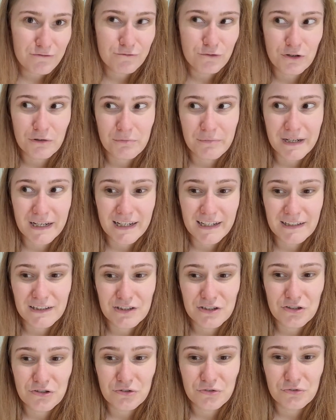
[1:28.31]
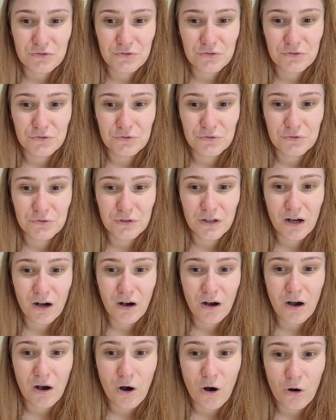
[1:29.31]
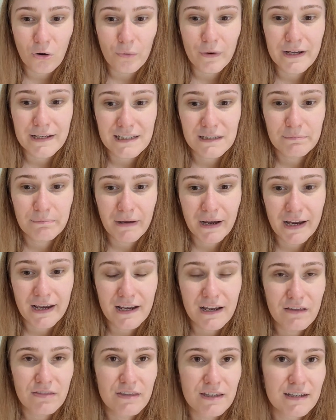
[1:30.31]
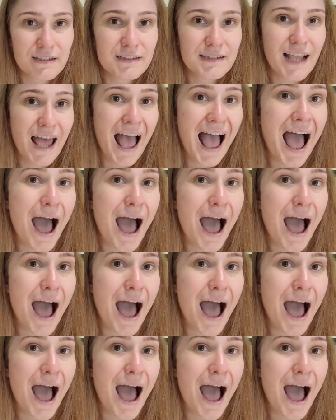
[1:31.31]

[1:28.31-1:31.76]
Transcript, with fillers: for me to always bake these